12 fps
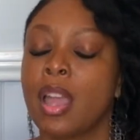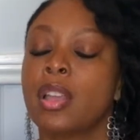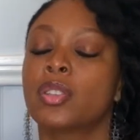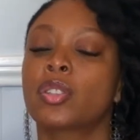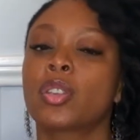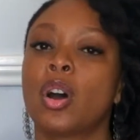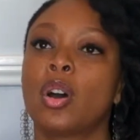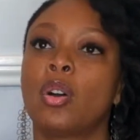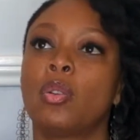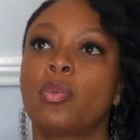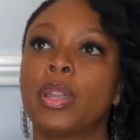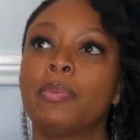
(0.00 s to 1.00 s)
So
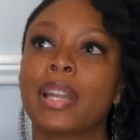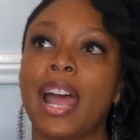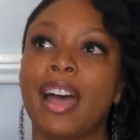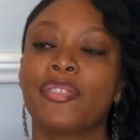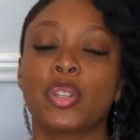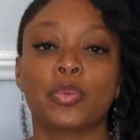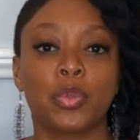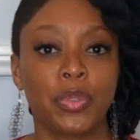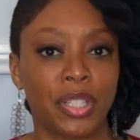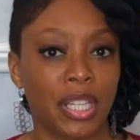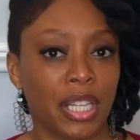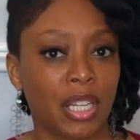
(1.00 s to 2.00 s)
we would have this
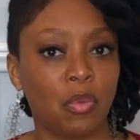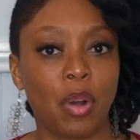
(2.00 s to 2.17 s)
routine.